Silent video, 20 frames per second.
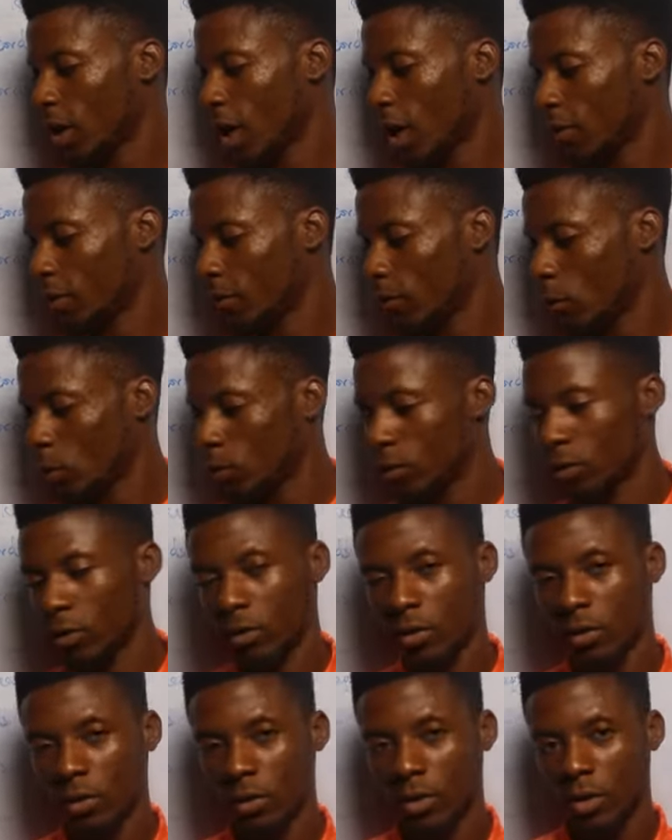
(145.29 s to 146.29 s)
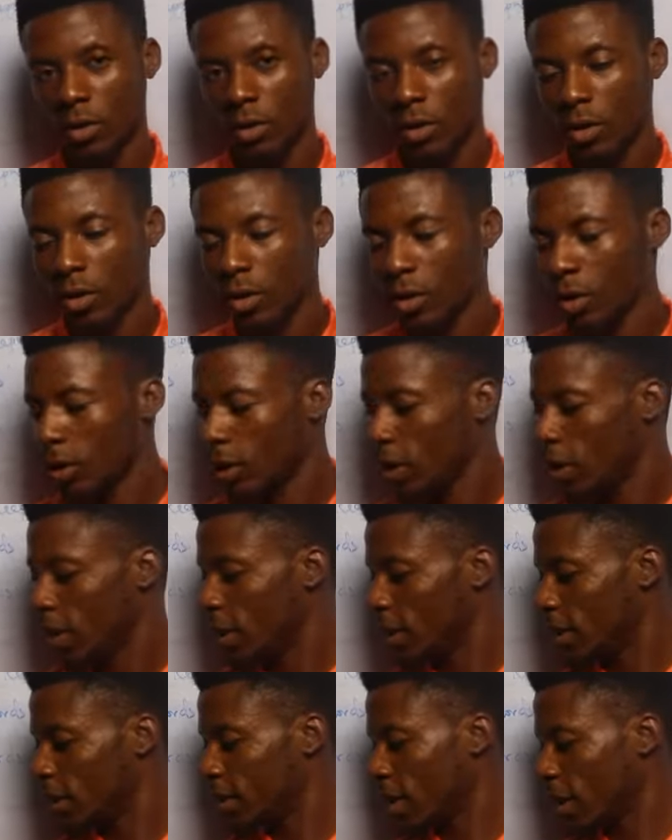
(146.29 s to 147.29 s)
and phones
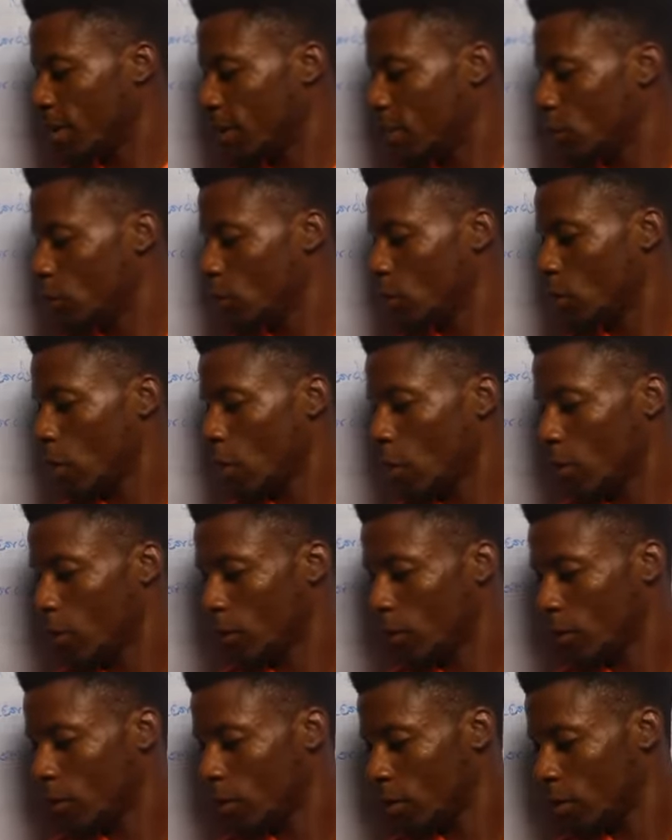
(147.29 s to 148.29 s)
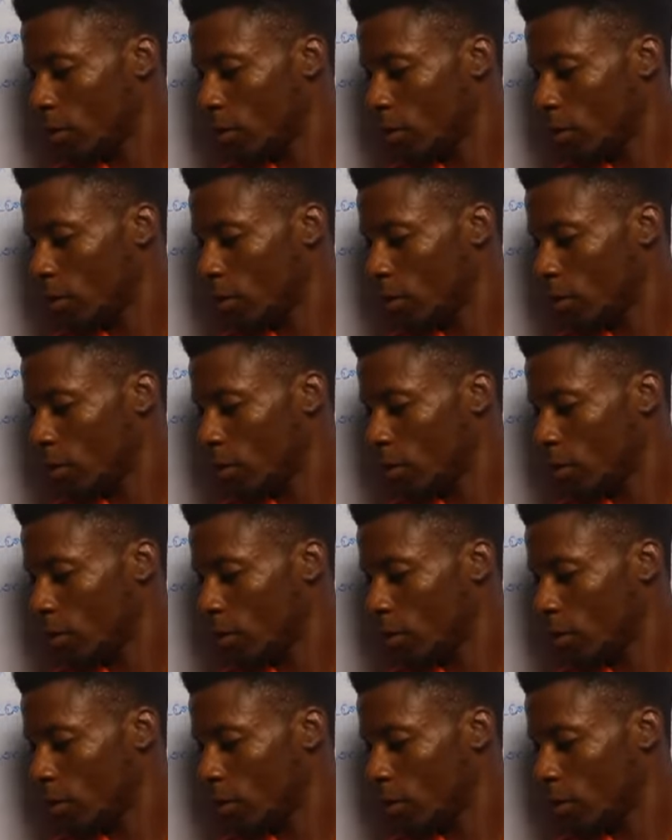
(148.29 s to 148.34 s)
example of